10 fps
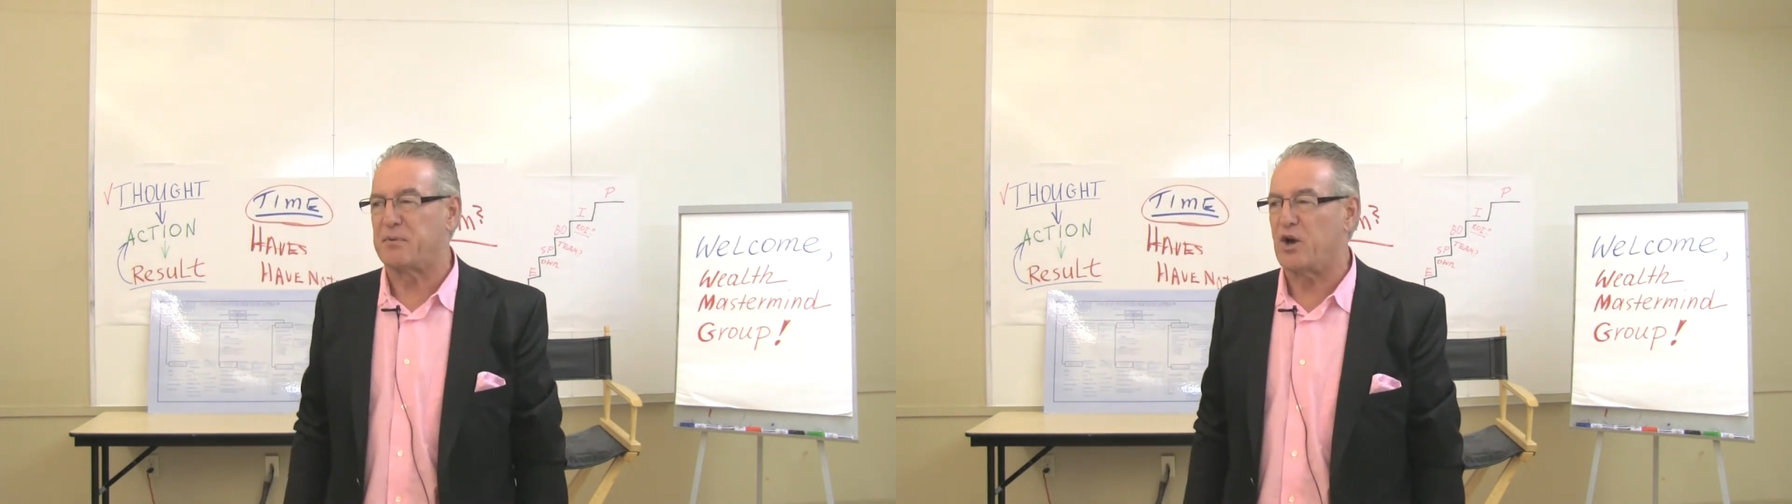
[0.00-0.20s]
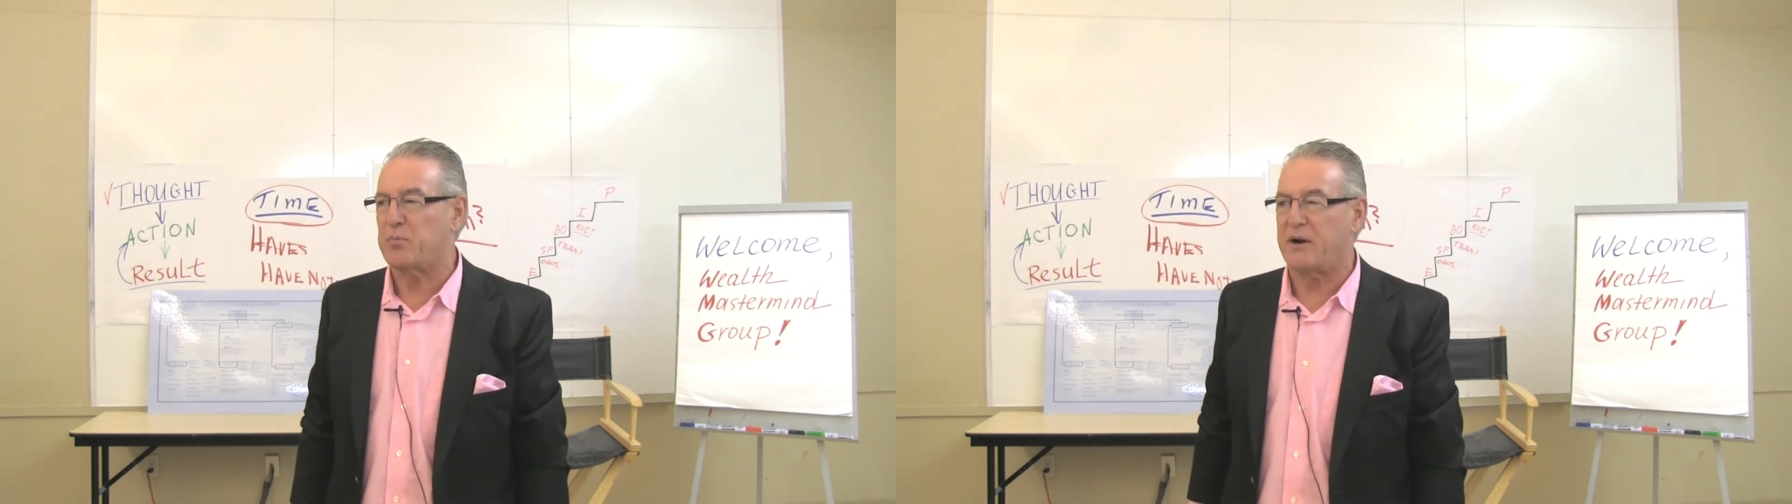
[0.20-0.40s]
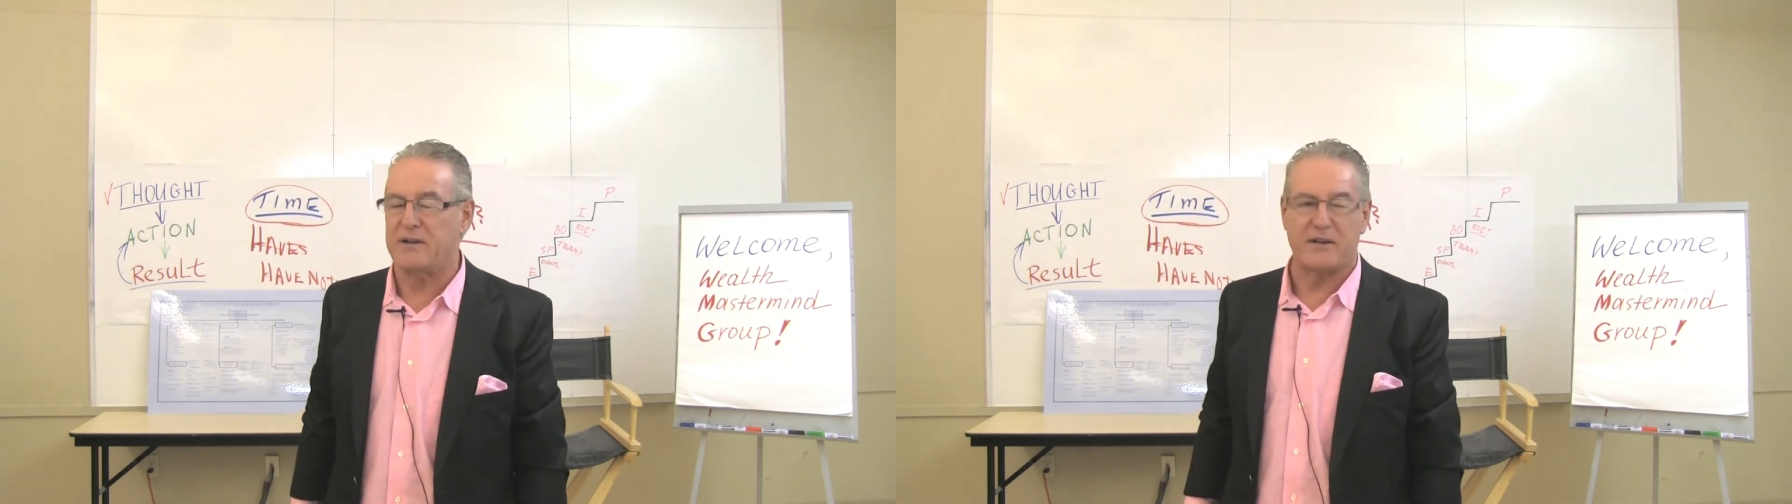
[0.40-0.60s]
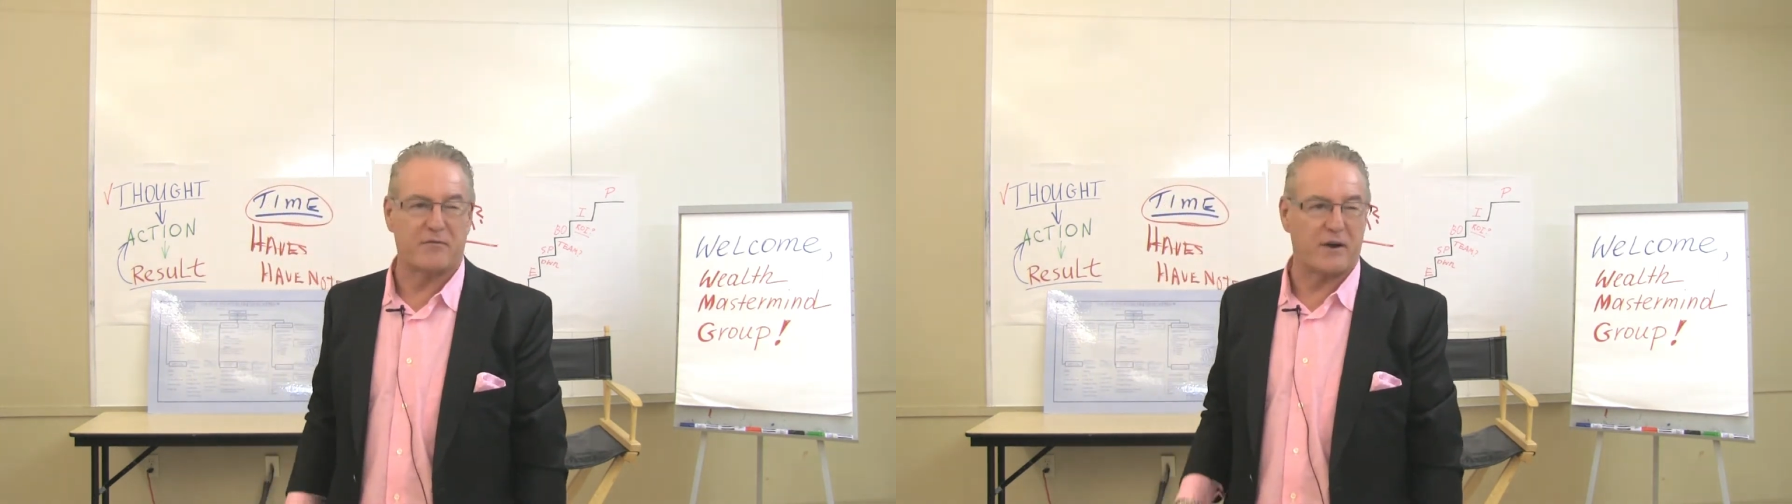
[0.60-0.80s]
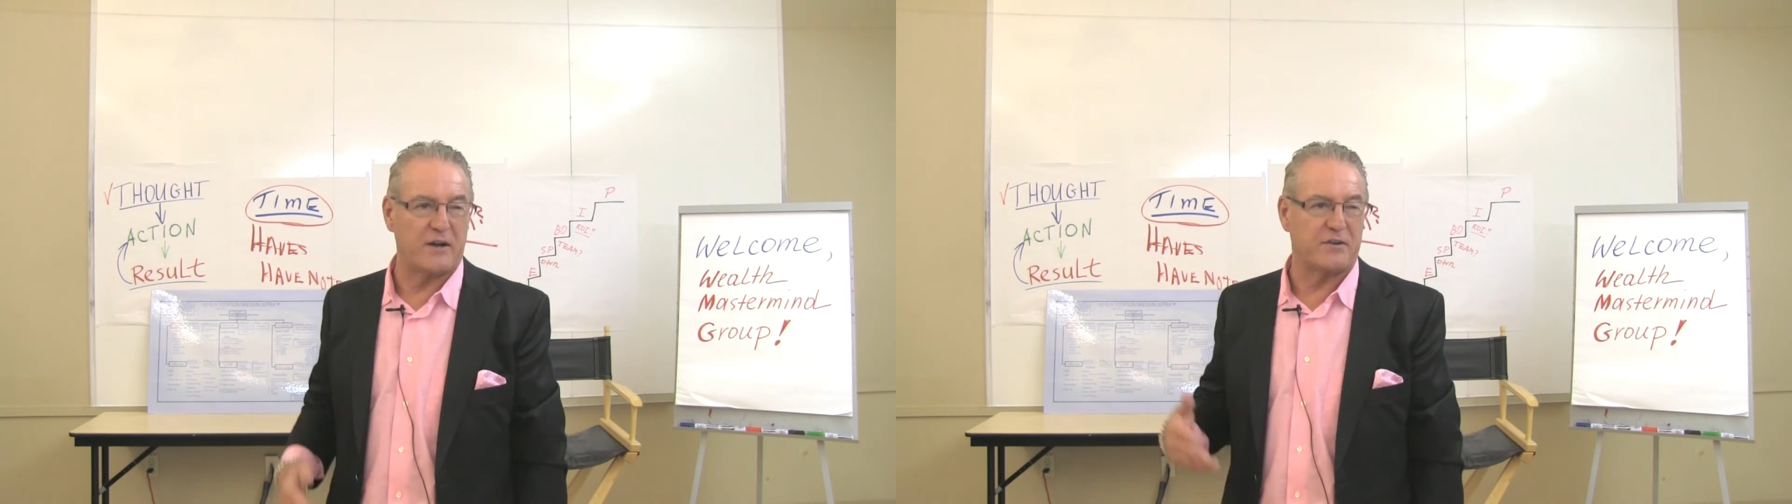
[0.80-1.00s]
blueprint
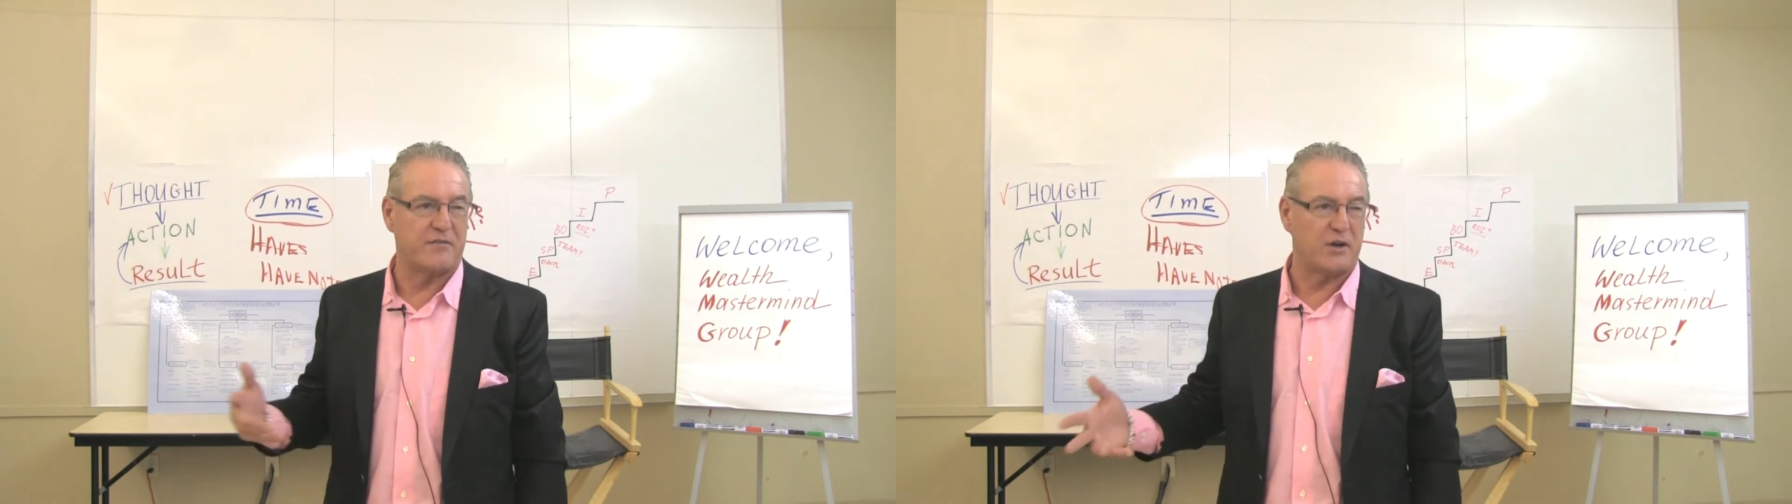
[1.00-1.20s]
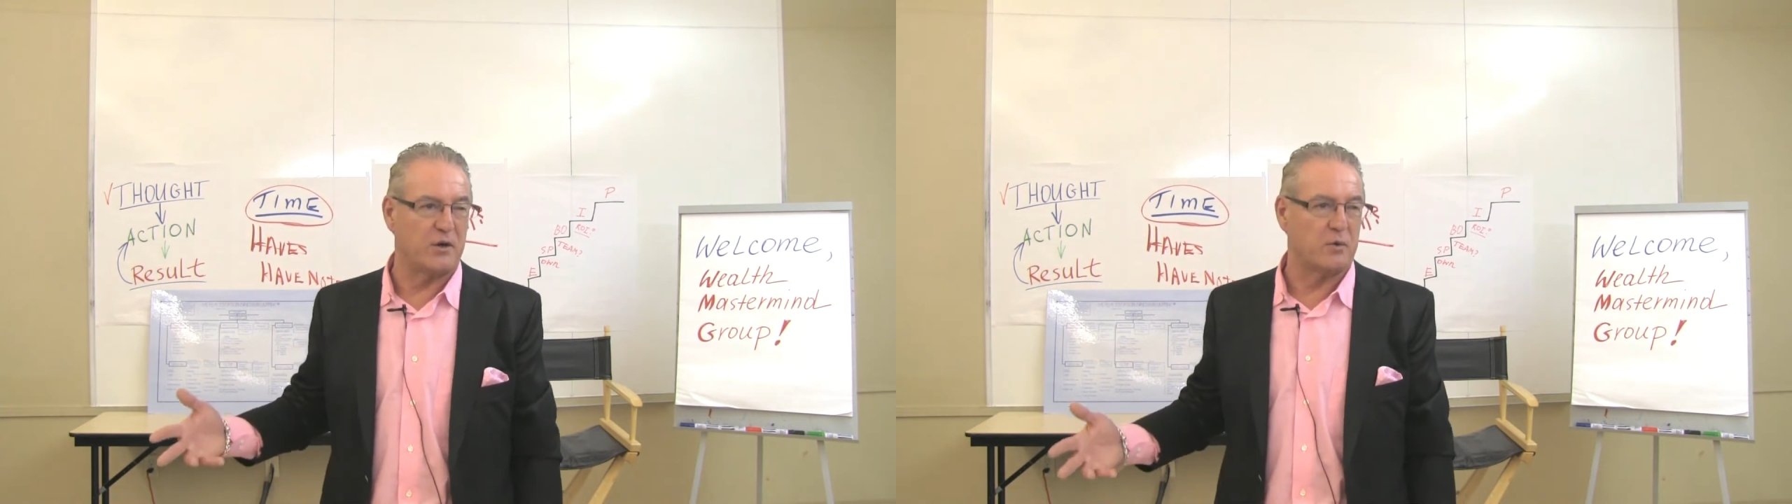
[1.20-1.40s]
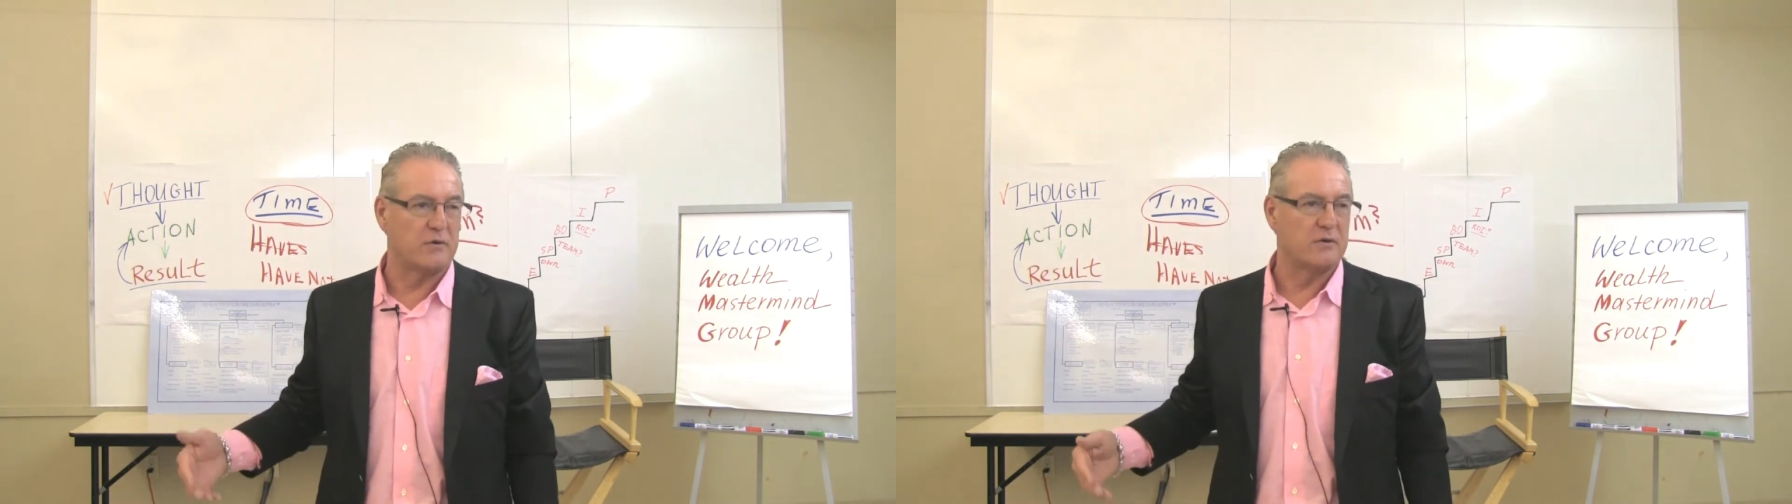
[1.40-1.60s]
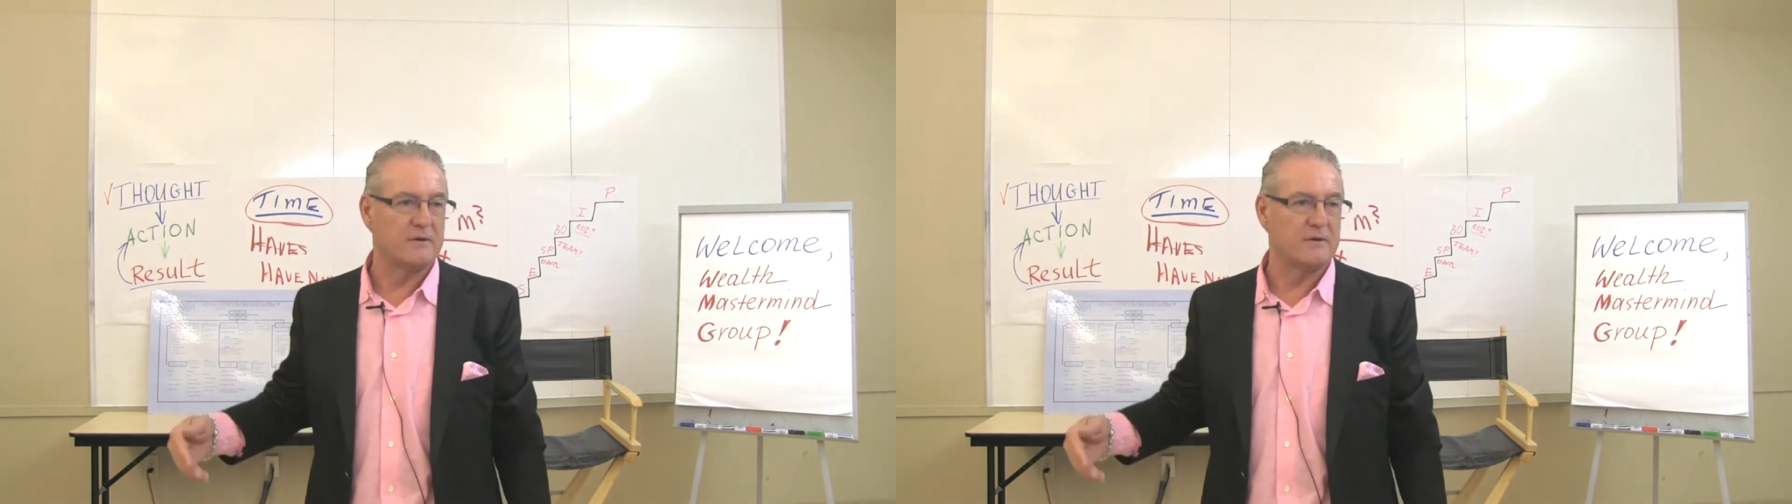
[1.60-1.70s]
in front of you?